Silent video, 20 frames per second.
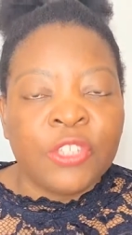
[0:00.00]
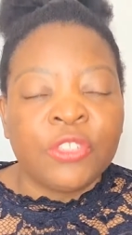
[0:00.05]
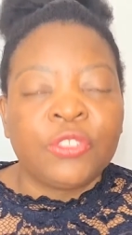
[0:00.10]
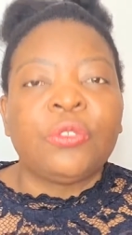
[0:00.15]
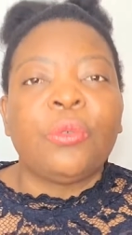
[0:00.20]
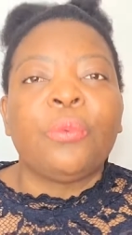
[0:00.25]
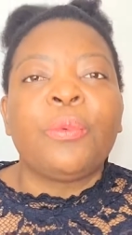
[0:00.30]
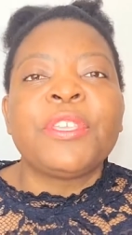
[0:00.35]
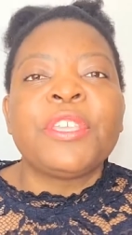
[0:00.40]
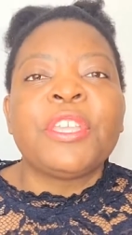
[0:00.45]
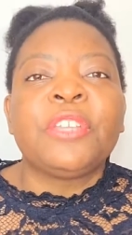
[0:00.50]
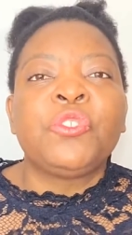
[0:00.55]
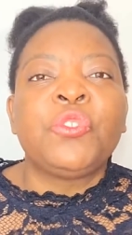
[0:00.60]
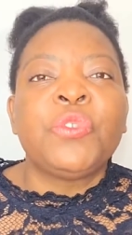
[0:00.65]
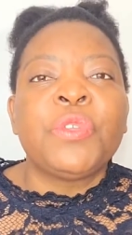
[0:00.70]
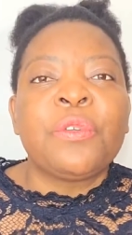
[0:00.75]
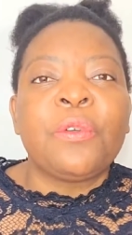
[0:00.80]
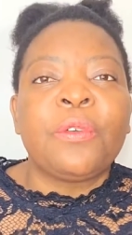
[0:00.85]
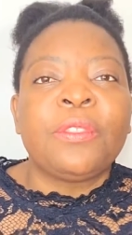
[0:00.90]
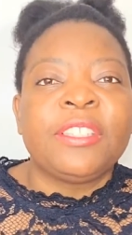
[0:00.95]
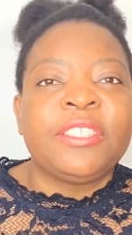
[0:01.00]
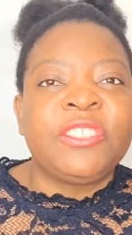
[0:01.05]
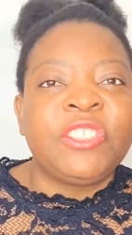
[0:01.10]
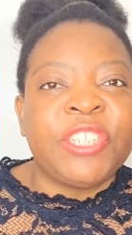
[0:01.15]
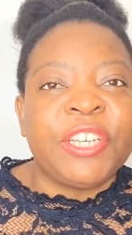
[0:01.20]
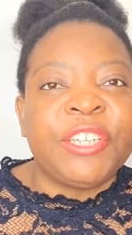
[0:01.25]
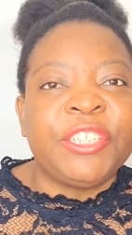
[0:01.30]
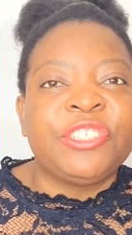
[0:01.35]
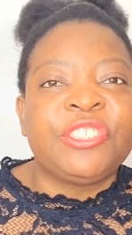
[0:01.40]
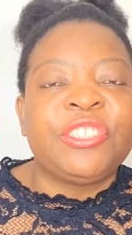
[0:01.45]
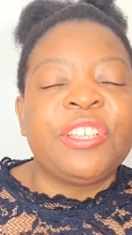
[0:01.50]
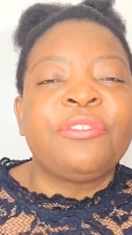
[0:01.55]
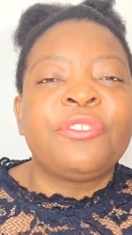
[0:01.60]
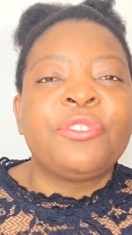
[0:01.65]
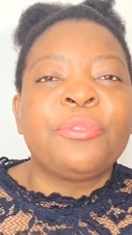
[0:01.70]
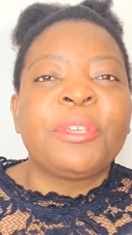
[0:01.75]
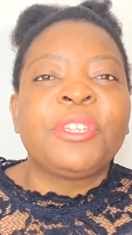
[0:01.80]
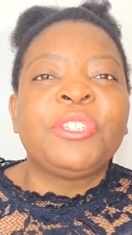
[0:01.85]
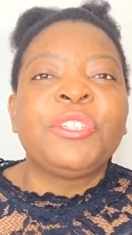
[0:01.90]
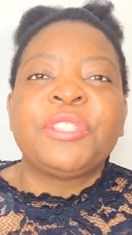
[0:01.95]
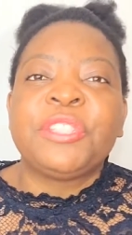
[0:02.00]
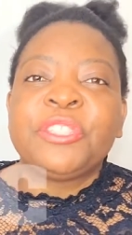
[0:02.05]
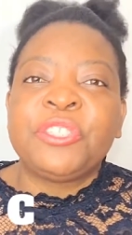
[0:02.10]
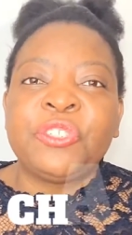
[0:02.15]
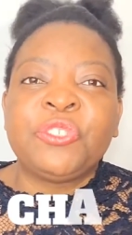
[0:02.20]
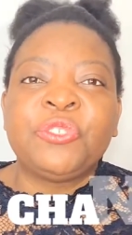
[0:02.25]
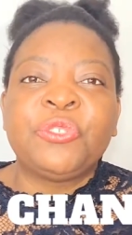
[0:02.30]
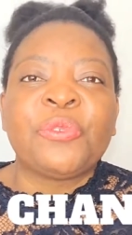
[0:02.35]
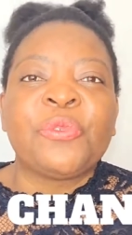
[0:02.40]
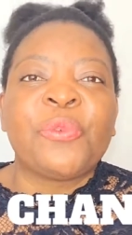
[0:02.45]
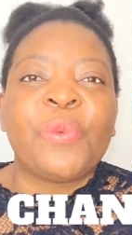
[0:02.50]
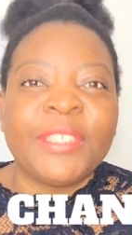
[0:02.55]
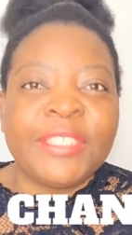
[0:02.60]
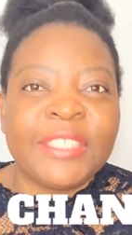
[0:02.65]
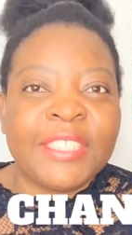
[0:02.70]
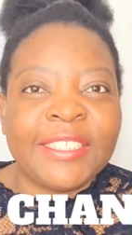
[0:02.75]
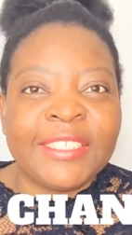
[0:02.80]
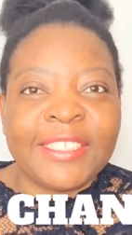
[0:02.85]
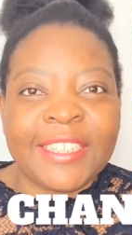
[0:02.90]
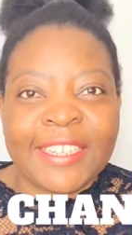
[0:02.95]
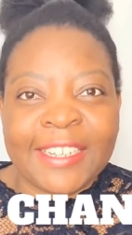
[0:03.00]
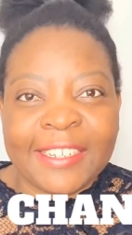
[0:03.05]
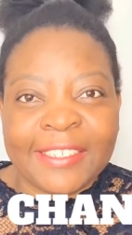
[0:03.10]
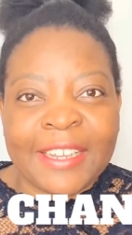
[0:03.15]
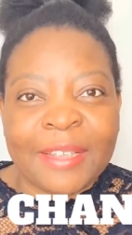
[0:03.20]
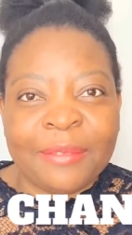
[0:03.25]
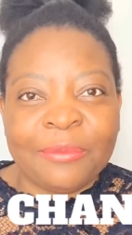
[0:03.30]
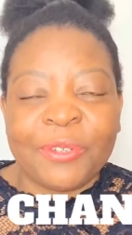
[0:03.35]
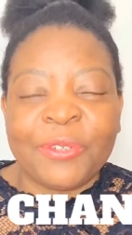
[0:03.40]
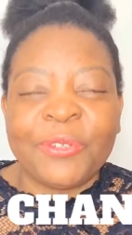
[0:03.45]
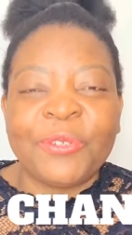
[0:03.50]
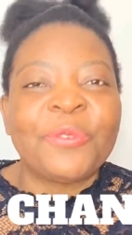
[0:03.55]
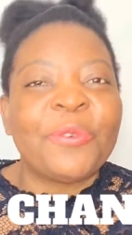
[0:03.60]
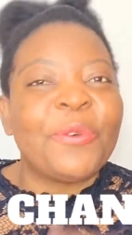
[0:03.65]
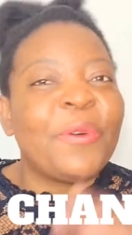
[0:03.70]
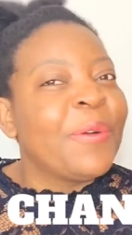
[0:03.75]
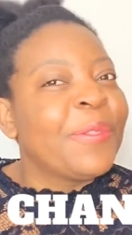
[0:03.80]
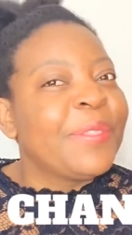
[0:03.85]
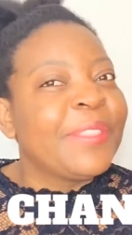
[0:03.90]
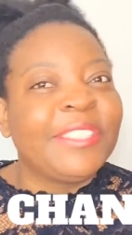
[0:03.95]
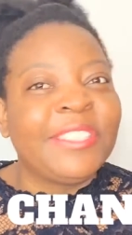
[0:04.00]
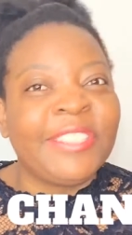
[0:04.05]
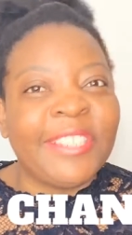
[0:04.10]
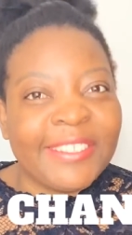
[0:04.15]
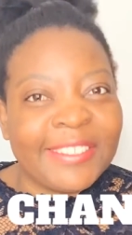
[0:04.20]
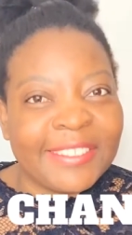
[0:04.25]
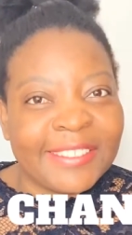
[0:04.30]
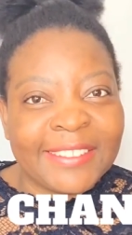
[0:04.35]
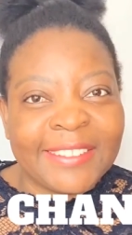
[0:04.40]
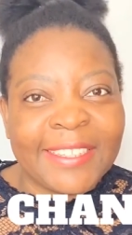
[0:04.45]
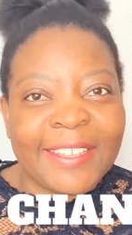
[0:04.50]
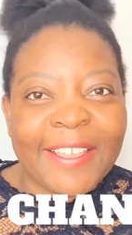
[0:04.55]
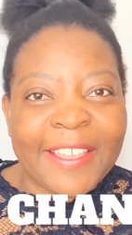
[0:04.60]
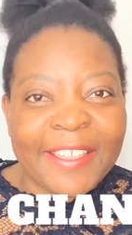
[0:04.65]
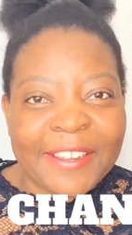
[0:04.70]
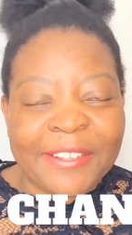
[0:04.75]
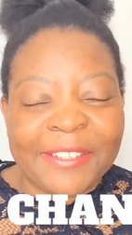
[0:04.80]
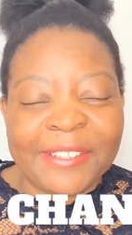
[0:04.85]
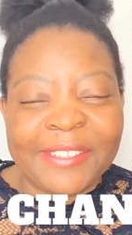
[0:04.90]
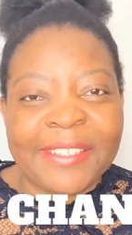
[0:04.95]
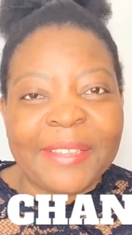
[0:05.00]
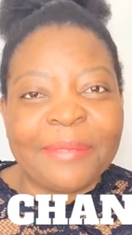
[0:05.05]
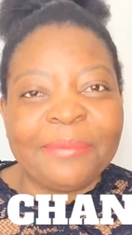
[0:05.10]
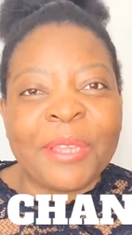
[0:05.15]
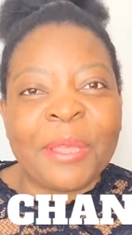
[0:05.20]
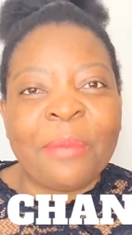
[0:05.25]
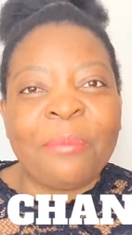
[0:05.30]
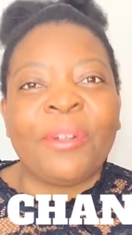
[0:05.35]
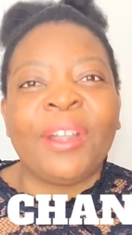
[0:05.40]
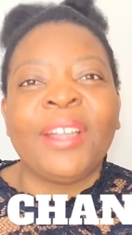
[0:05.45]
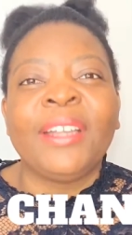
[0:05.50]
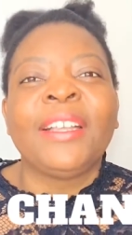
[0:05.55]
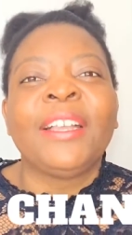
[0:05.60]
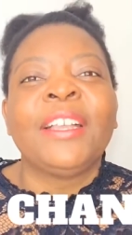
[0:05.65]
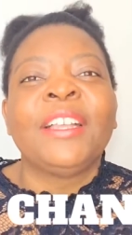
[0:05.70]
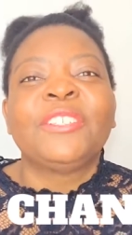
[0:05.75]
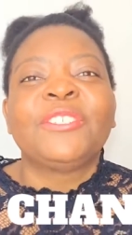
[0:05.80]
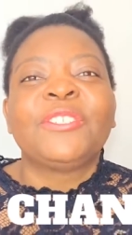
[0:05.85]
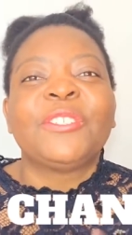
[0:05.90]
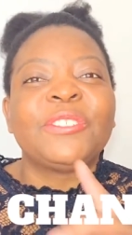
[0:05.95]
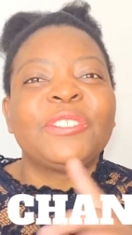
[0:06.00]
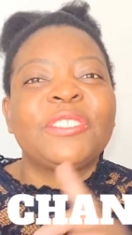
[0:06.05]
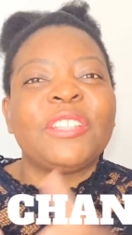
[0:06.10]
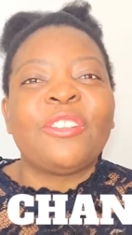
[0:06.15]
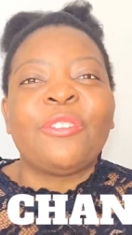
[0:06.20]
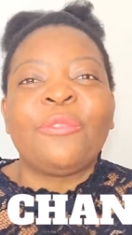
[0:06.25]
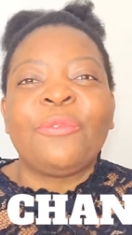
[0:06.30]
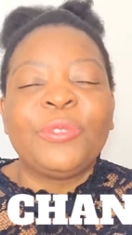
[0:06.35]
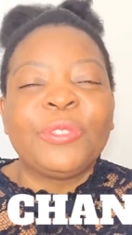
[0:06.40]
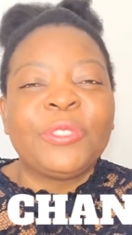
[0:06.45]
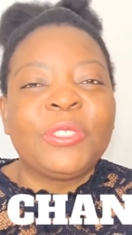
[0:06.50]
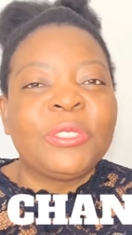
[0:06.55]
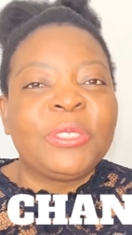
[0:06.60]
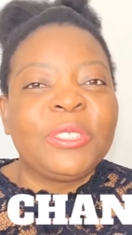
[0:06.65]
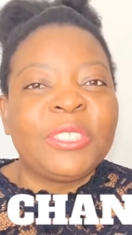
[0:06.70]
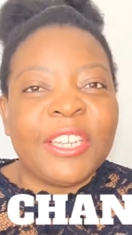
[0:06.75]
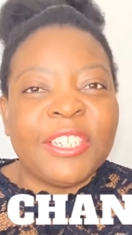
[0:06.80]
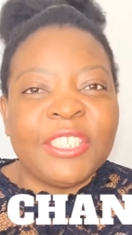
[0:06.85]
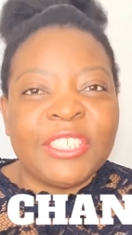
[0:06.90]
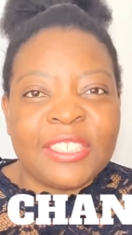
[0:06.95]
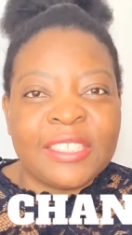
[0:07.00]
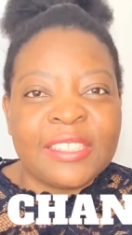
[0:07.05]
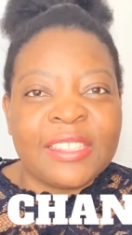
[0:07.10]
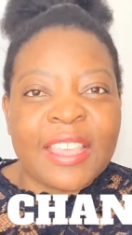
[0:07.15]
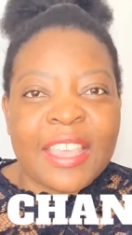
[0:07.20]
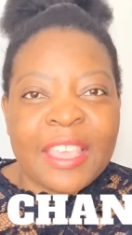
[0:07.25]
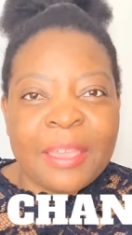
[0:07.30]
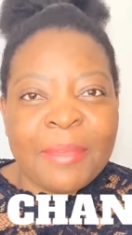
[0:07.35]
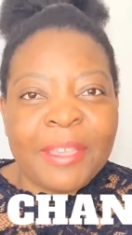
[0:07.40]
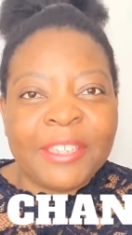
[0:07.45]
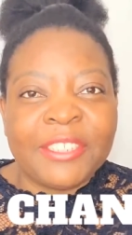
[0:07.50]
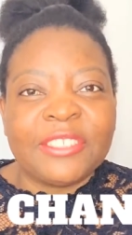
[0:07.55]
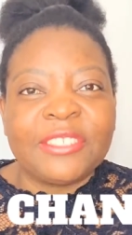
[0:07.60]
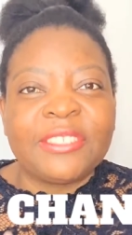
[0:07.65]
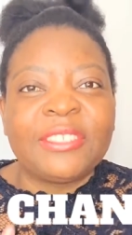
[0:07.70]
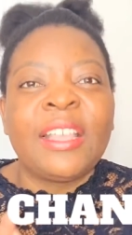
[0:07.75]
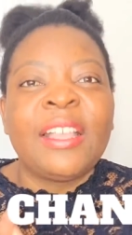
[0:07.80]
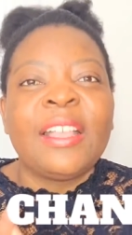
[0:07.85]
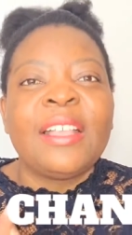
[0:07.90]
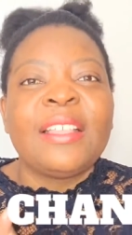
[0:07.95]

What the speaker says: So when you're doing all these changes, you have to make sure that you're doing one change at a time. Don't do all the changes at the same time, right? So start off with changing the images.